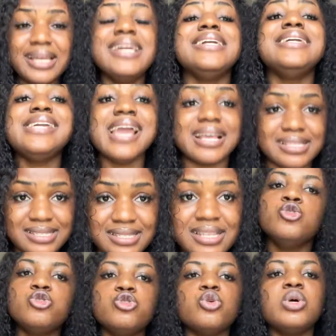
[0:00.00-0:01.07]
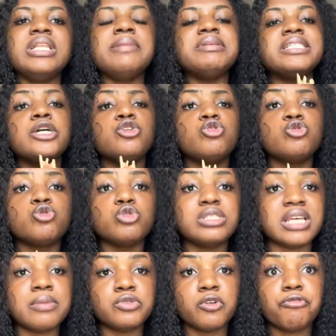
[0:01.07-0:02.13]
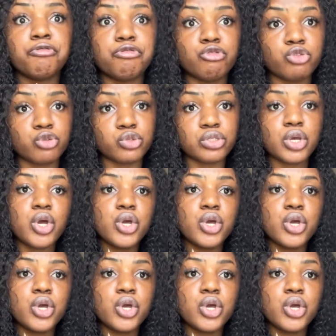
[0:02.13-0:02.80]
Yes. So let me tell you two types of phones